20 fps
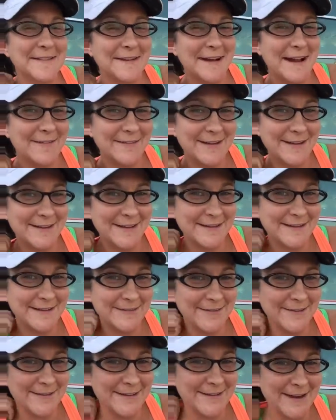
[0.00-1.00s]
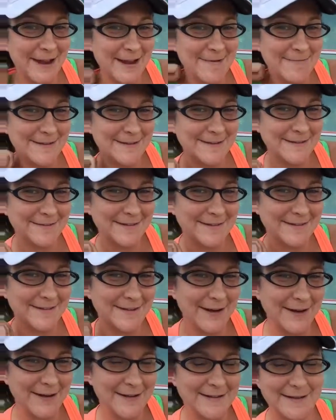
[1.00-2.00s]
sure I have anything to fill the time until we
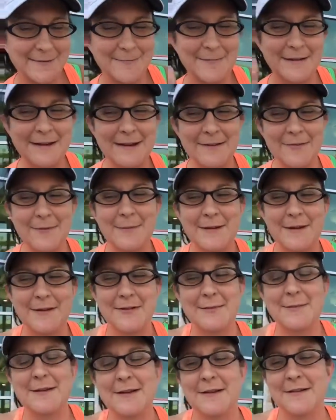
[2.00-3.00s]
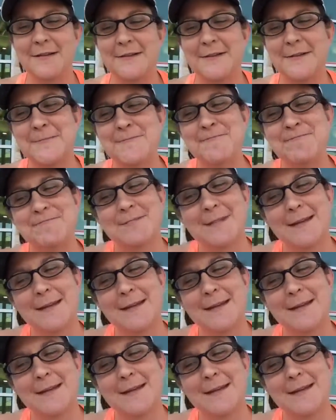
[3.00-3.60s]
start. I'm gonna give them another minute or two.